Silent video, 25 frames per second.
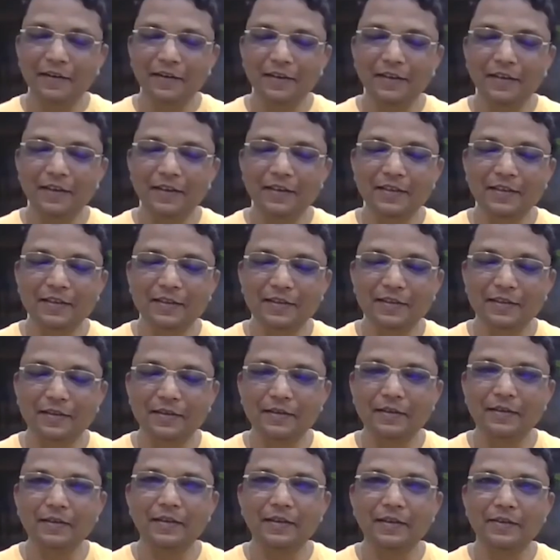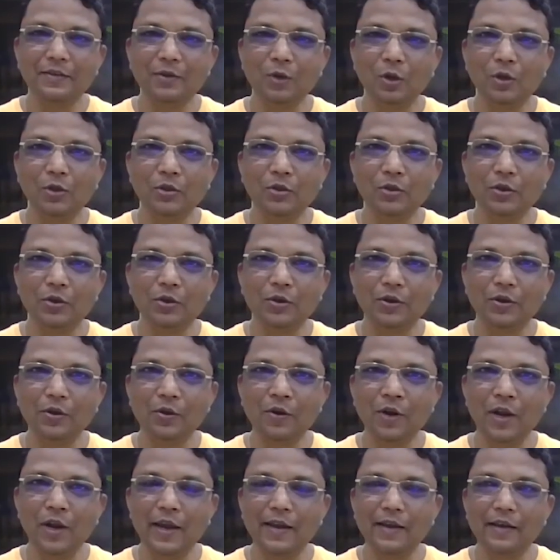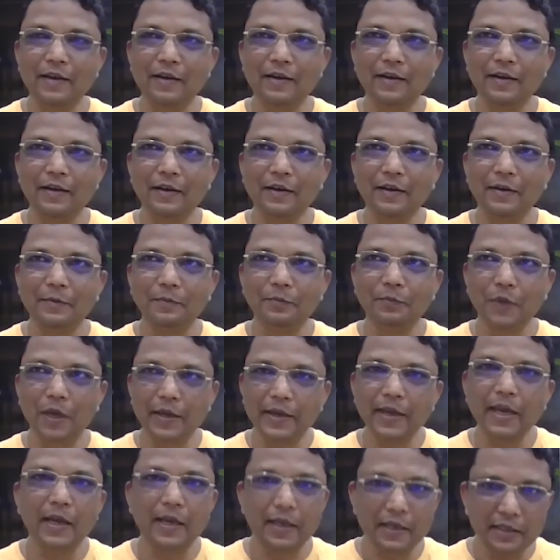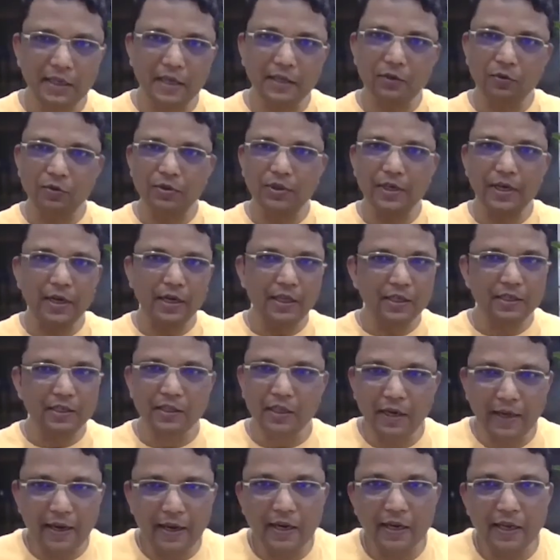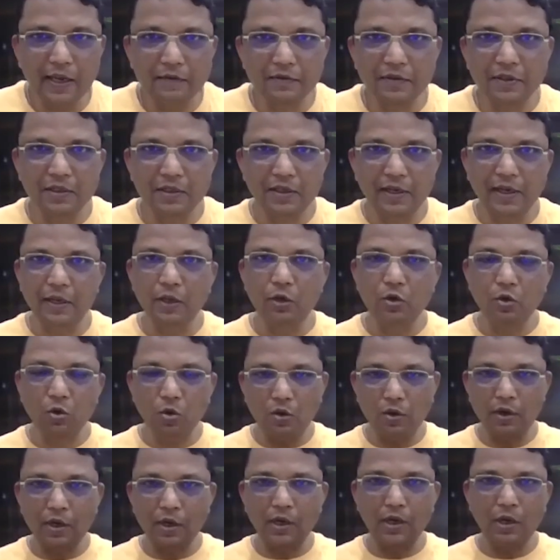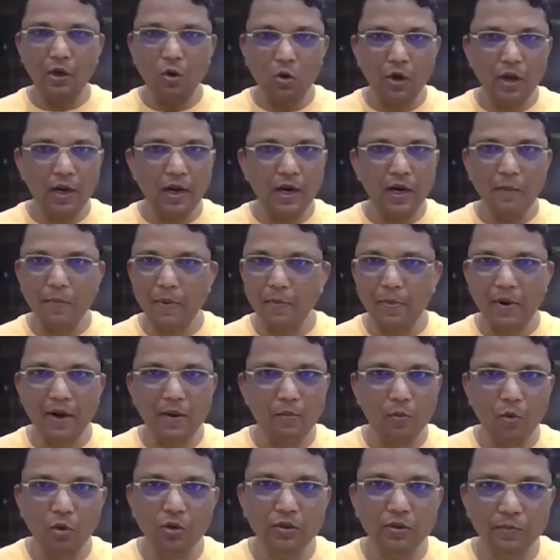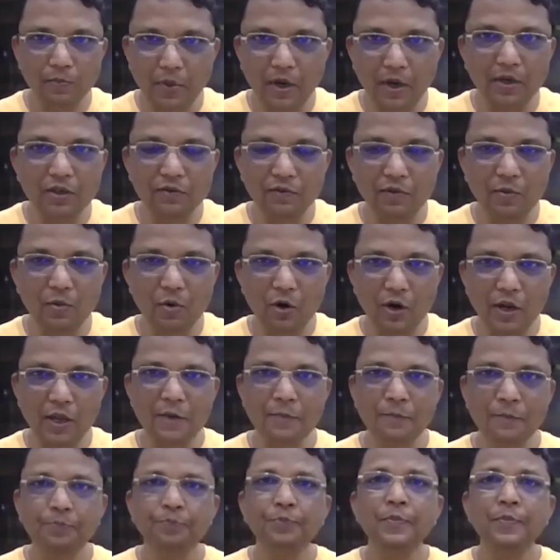this is also, yes, as you said, this again gives strength to lower and upper both parts of the body.